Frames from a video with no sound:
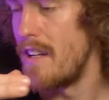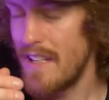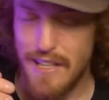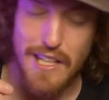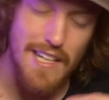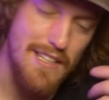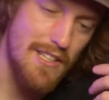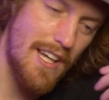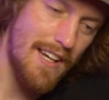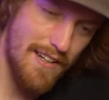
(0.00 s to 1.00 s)
and the
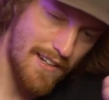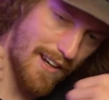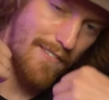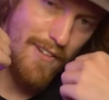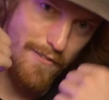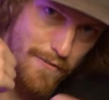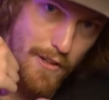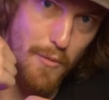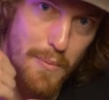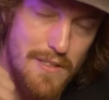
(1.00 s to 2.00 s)
kid's like kind of in a
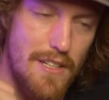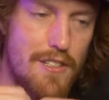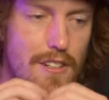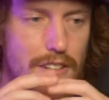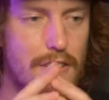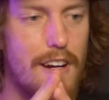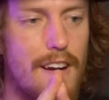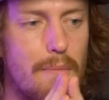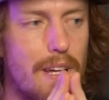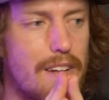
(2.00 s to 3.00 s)
fetal position on the
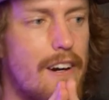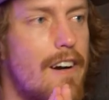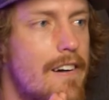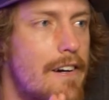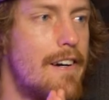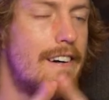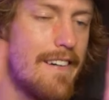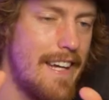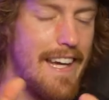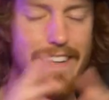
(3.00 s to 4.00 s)
ground. I'm like, oh,
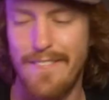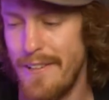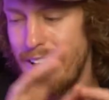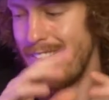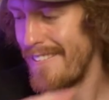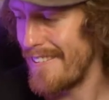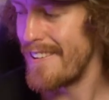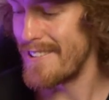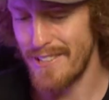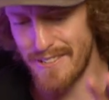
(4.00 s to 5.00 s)
okay, whatever.
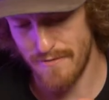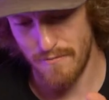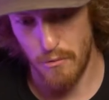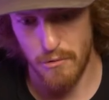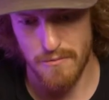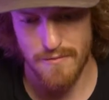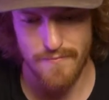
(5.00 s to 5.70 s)
I'll just we'll